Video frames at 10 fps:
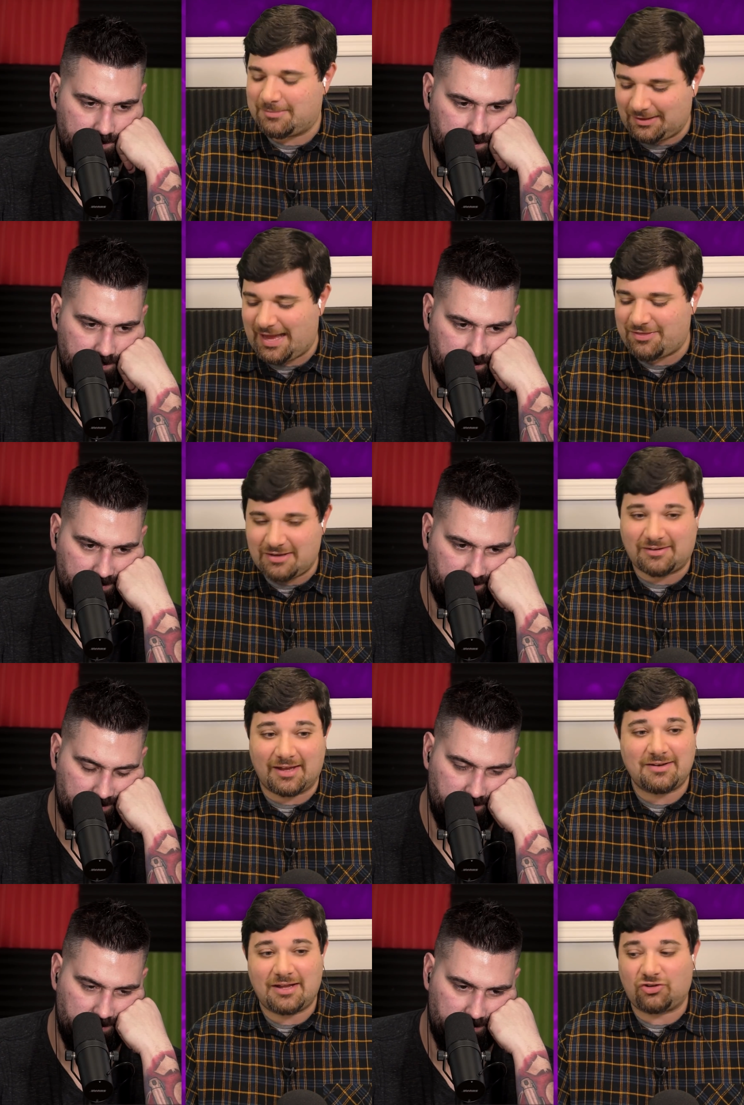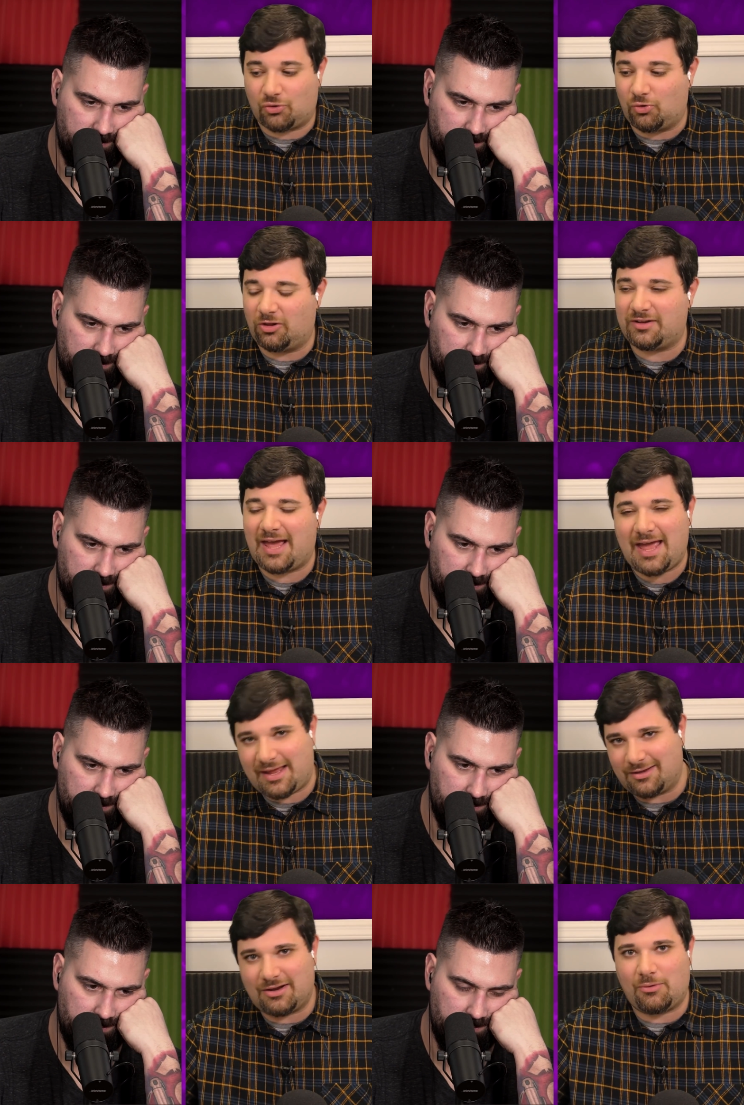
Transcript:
Speaker 1: I'm glad they did, and that's cool. And hey, you